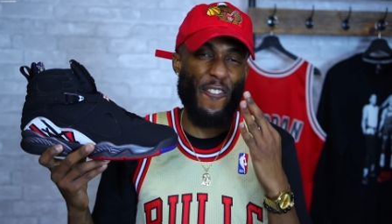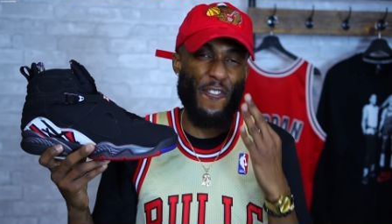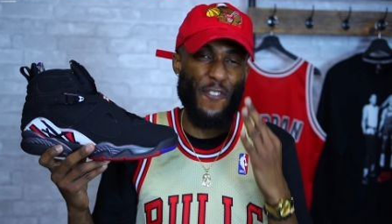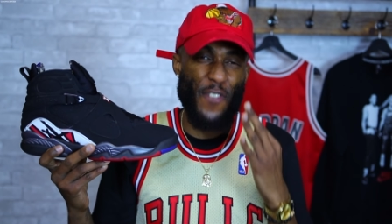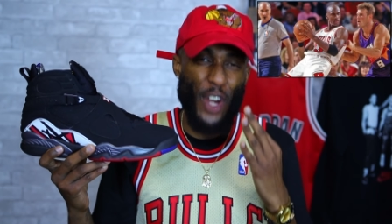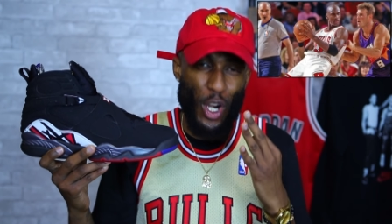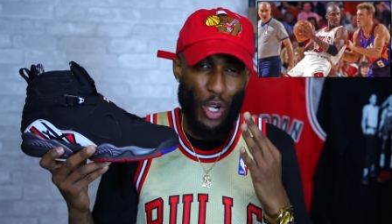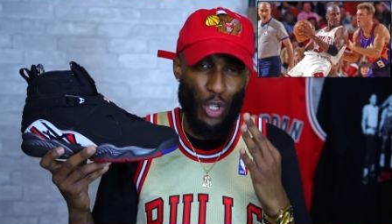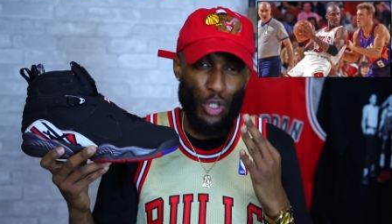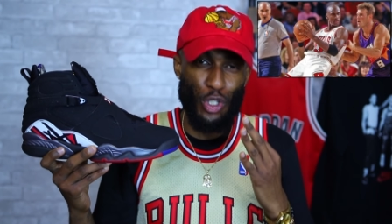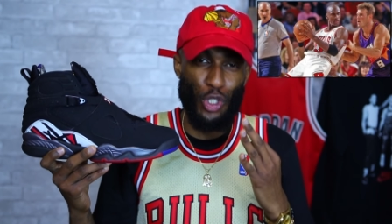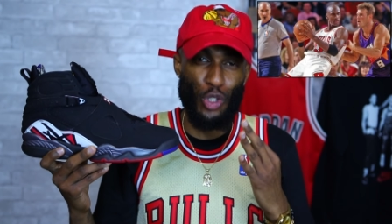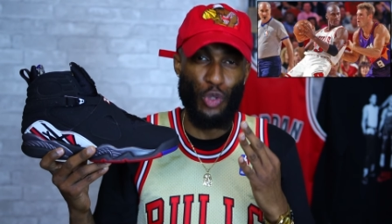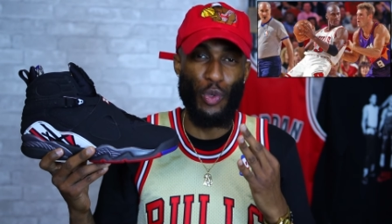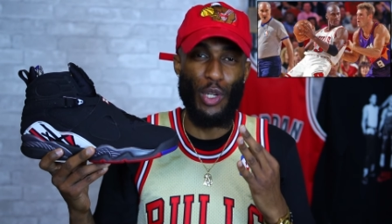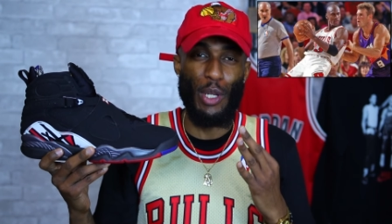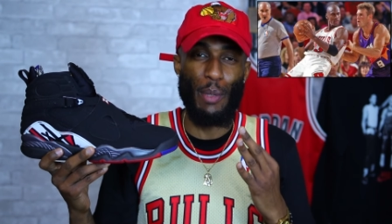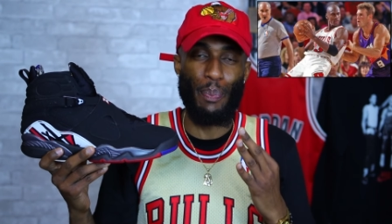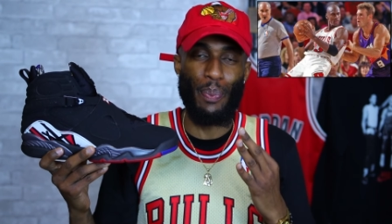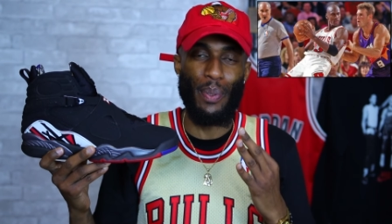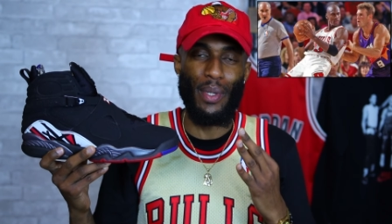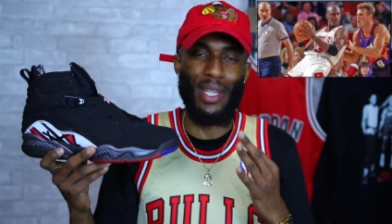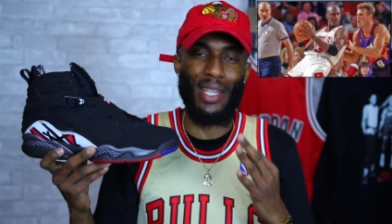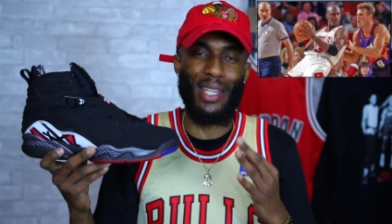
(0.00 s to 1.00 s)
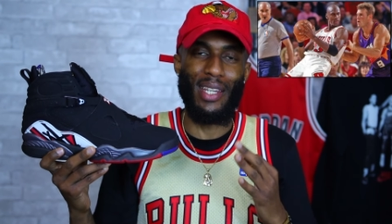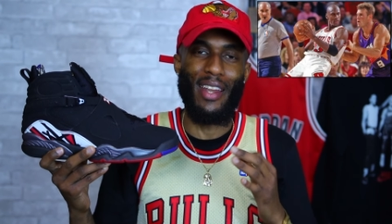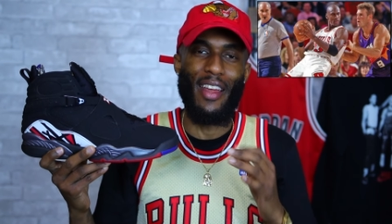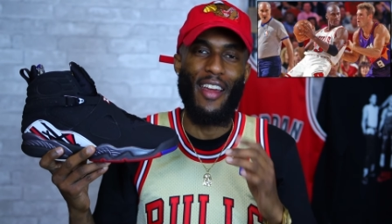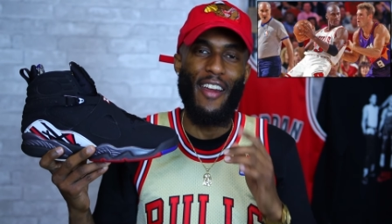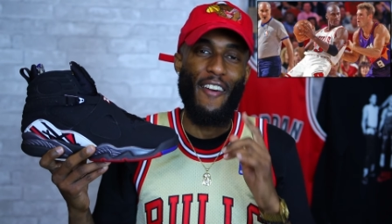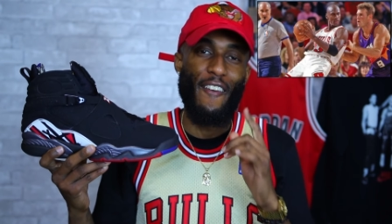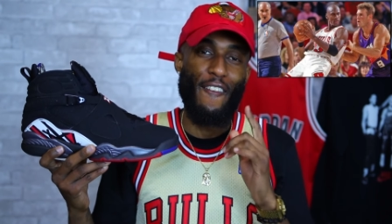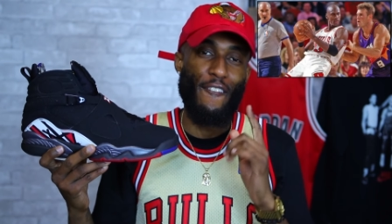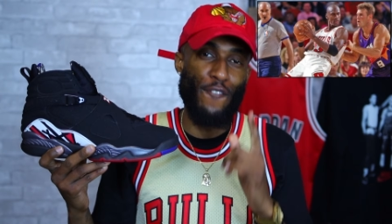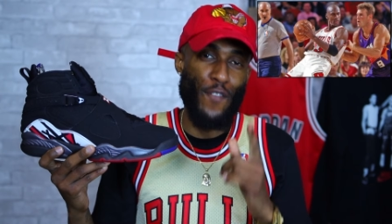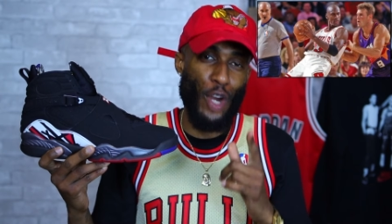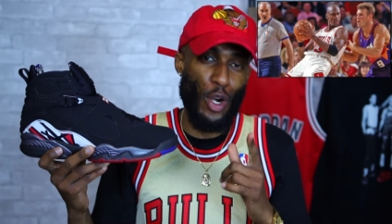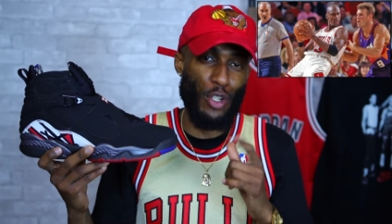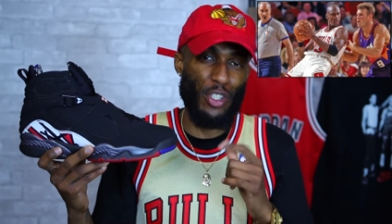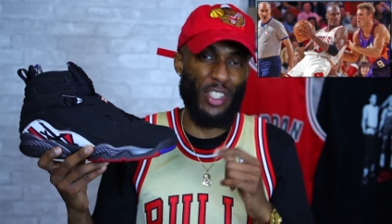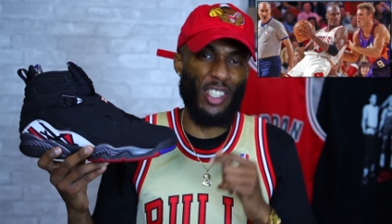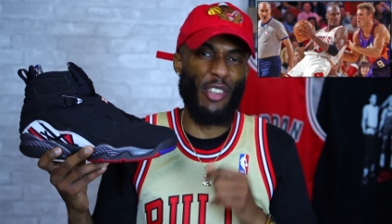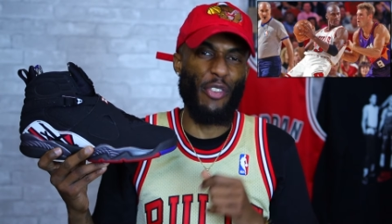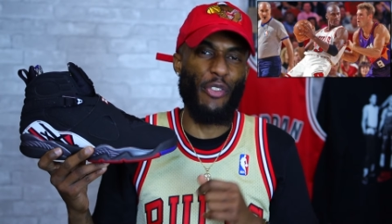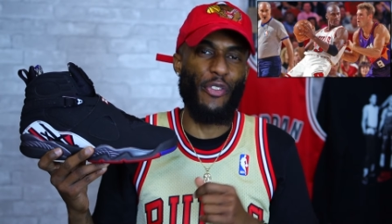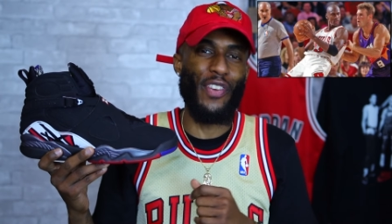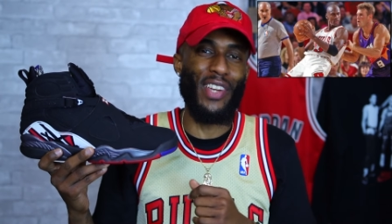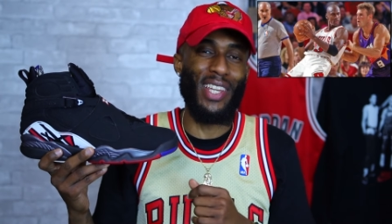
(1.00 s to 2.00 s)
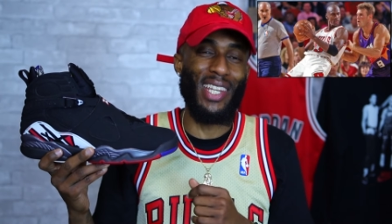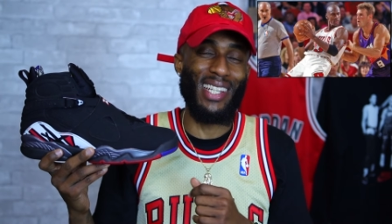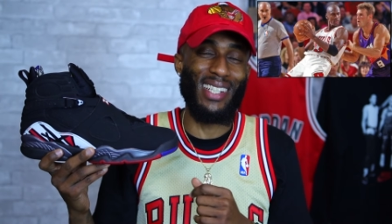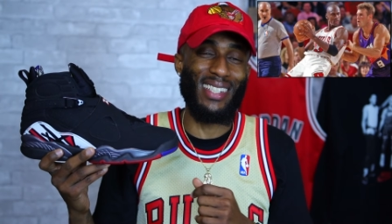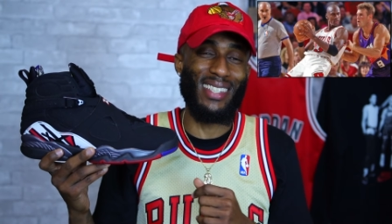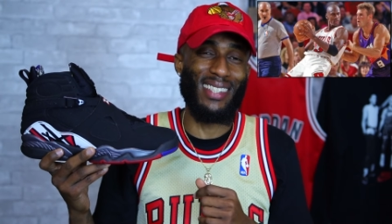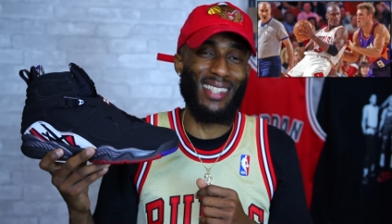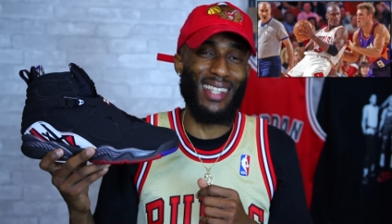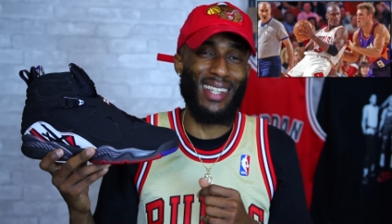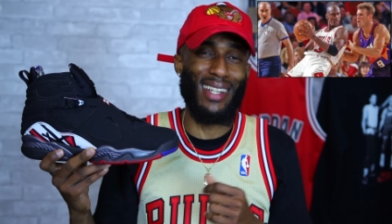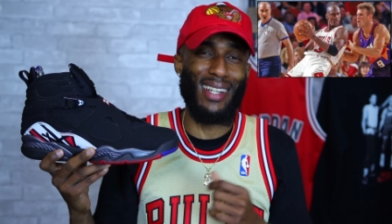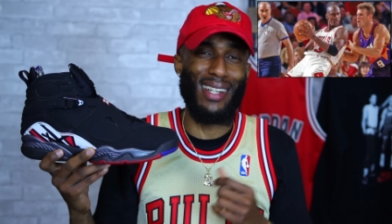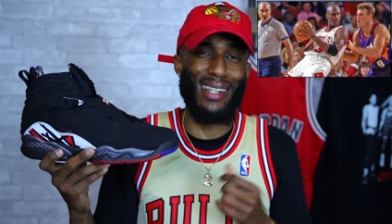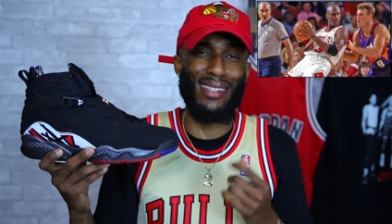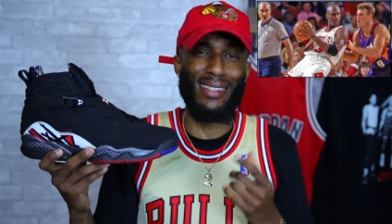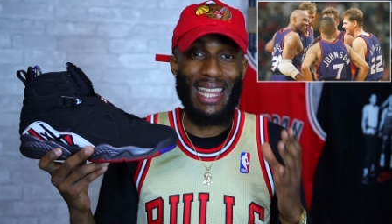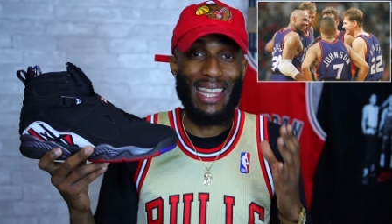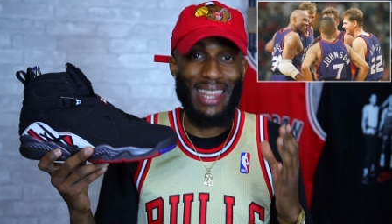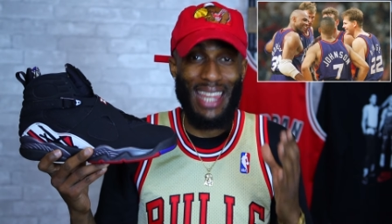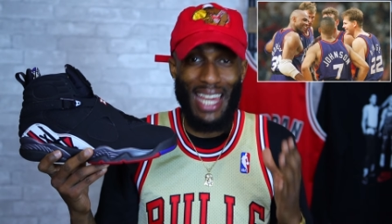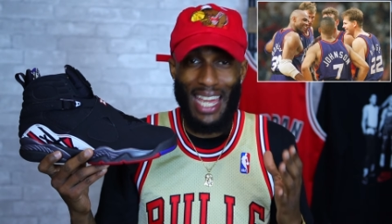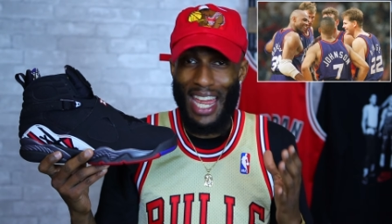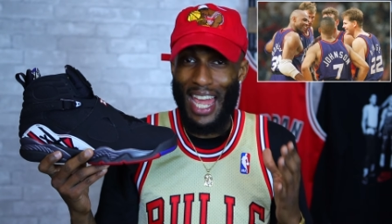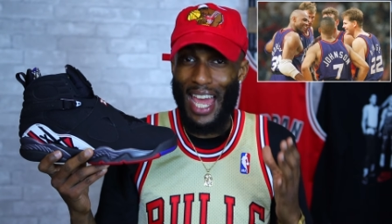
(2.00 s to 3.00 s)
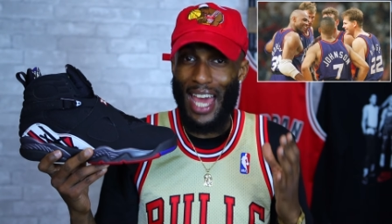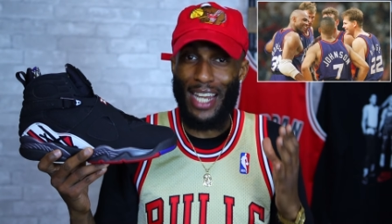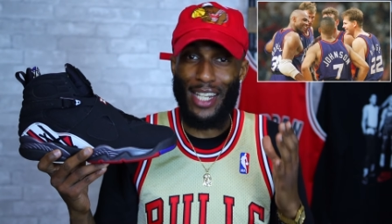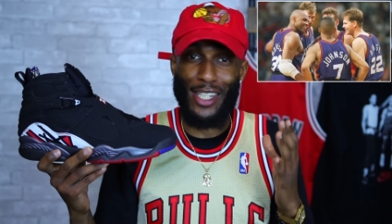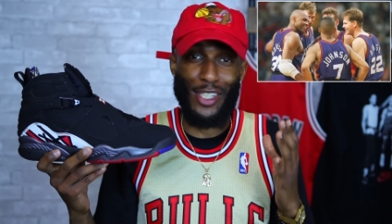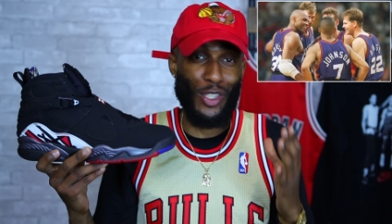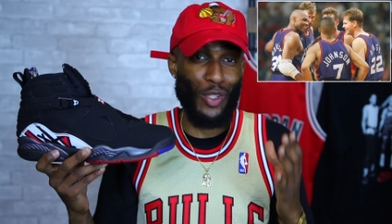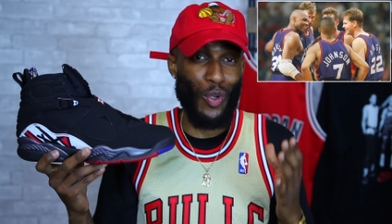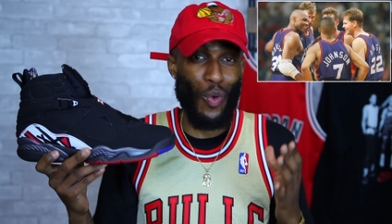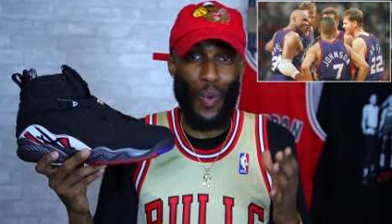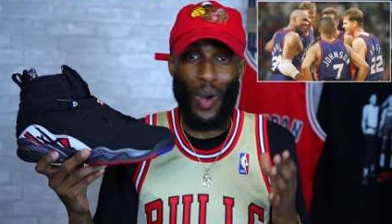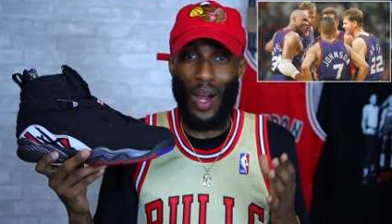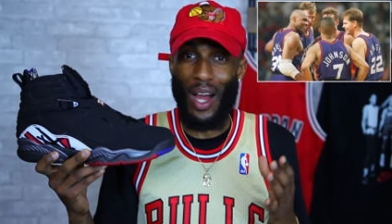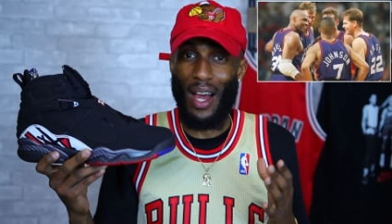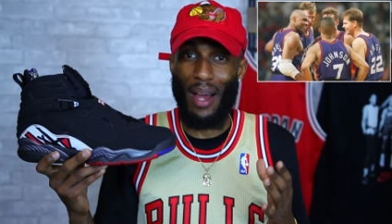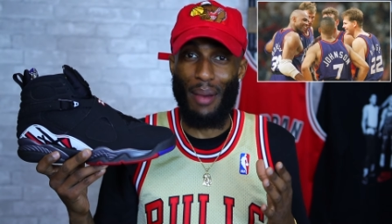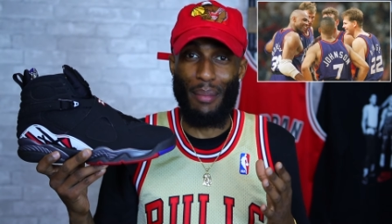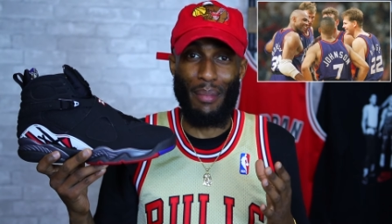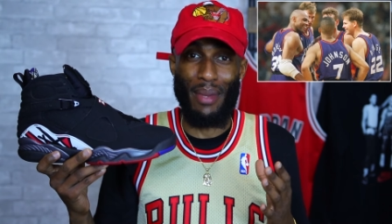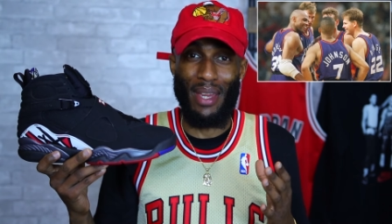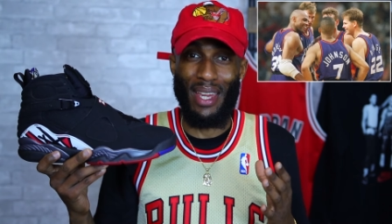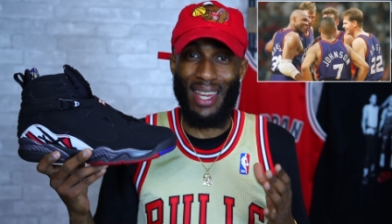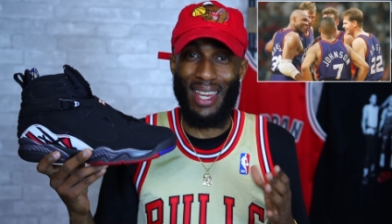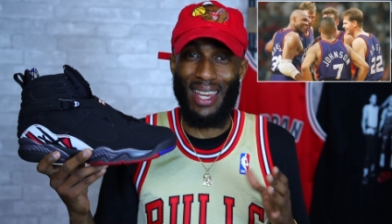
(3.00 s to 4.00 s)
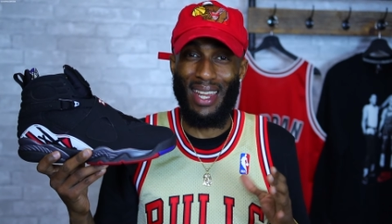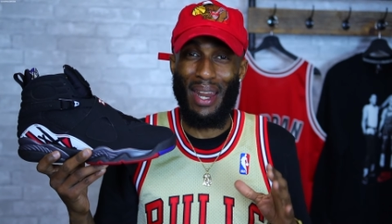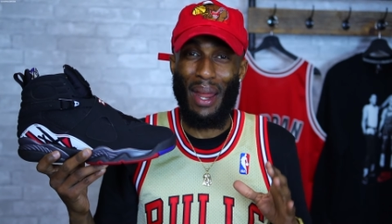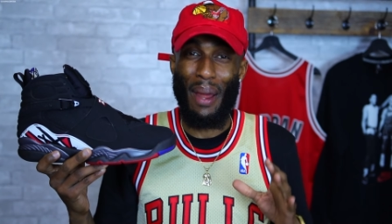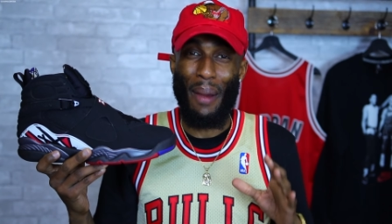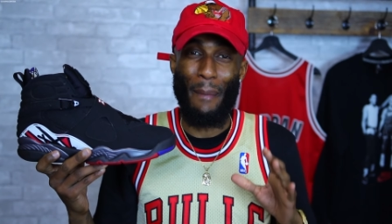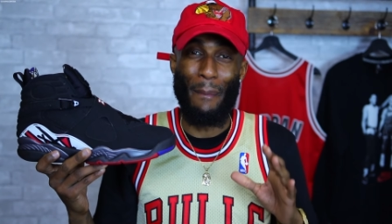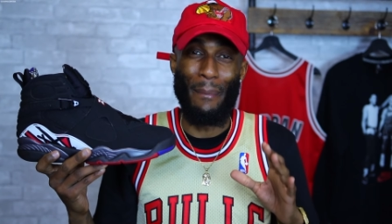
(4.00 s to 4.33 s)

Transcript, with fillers: first three-peat burst the Phoenix Suns. They had a squad, man.